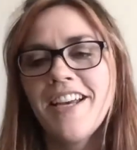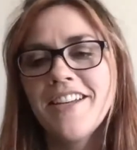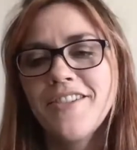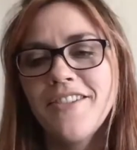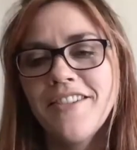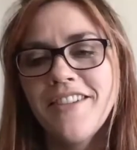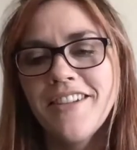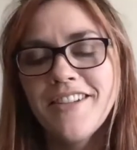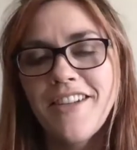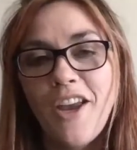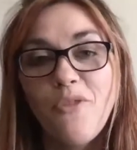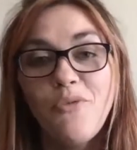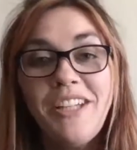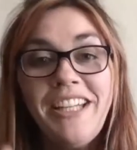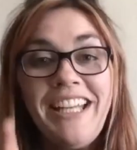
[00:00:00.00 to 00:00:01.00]
to this, I
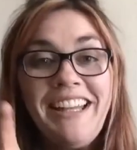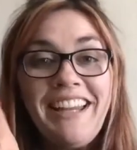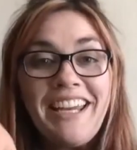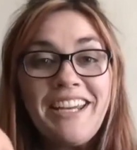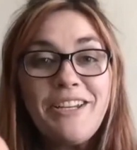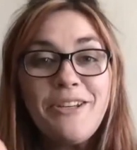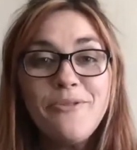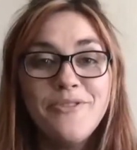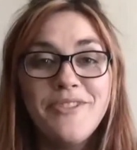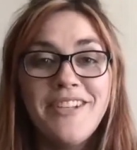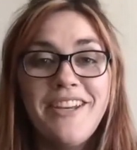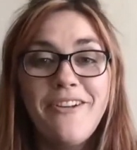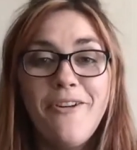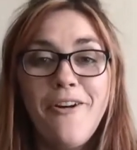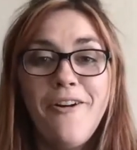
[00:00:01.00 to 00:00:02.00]
really like
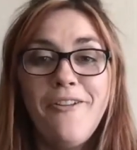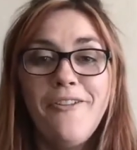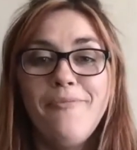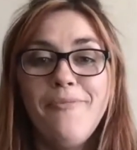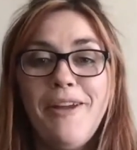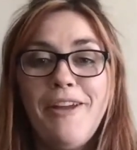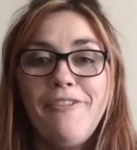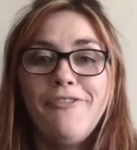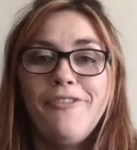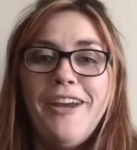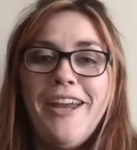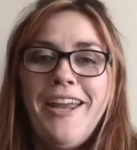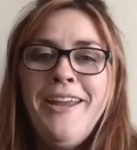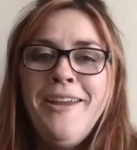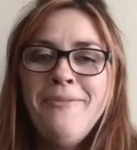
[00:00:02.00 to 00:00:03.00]
using all of my
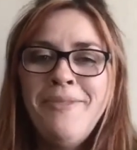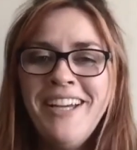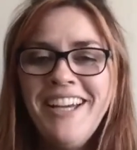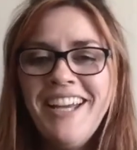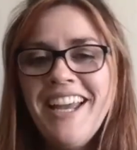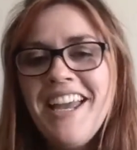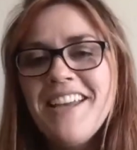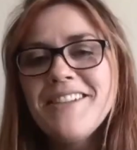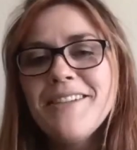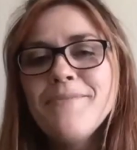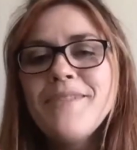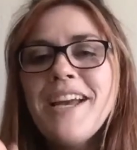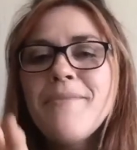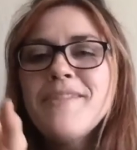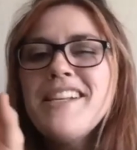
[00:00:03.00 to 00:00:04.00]
frame.
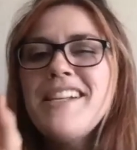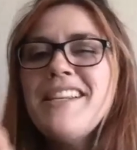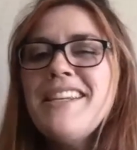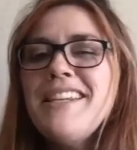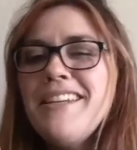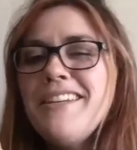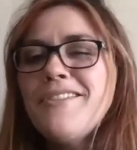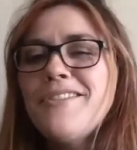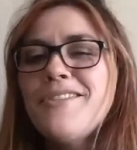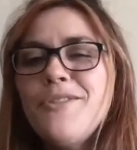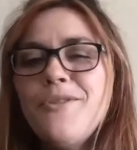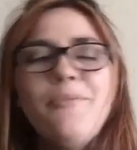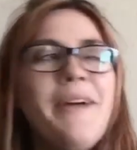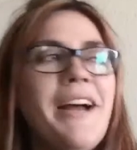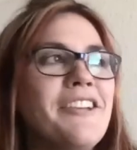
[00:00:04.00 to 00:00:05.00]
Sometimes a little too
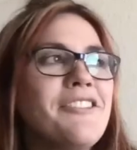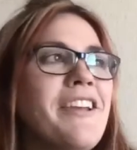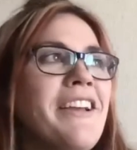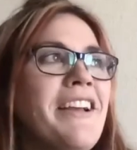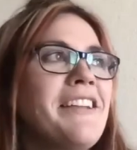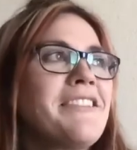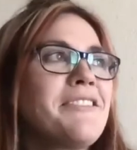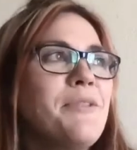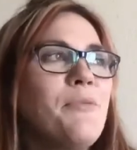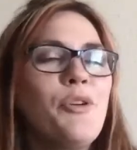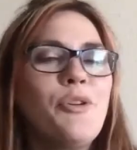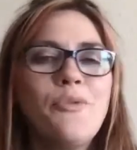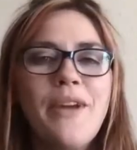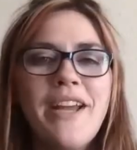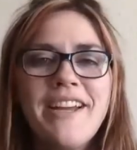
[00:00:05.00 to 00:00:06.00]
much. I got
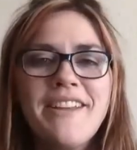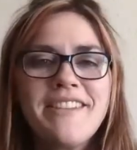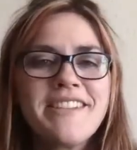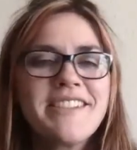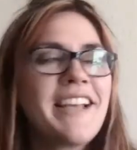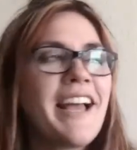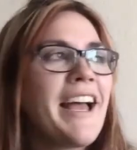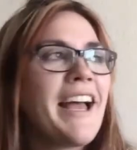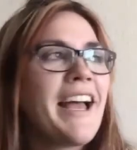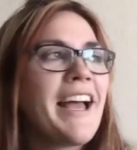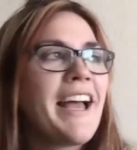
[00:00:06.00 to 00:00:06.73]
someone way on the side.